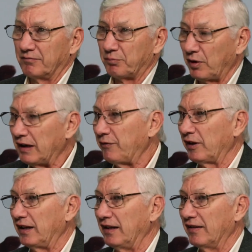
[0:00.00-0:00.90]

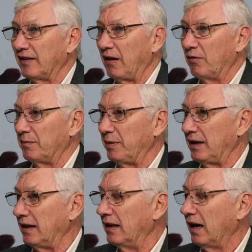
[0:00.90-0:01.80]
briefly, they would
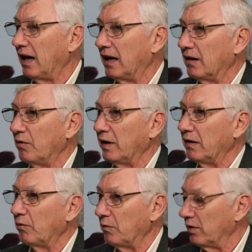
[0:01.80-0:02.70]
be,
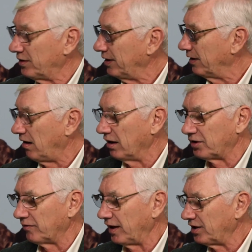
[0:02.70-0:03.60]
we want to see the
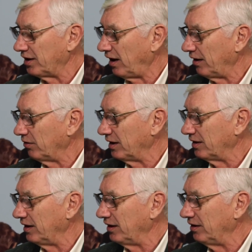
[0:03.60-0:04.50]
conservation title
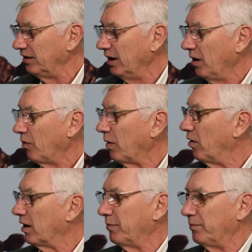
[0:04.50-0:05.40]
continue. We
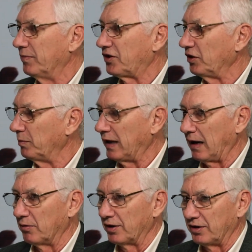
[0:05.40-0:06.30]
want to still be
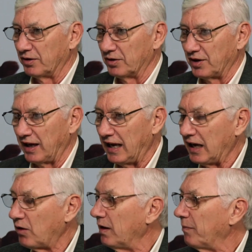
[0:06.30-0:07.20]
able to use
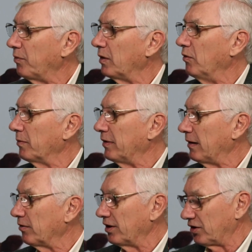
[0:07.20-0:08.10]
EQIP. We want to be
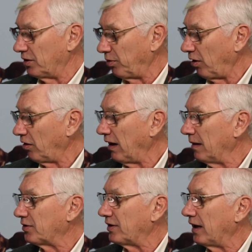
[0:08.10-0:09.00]
able to use the
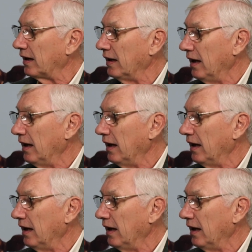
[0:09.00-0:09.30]
programs that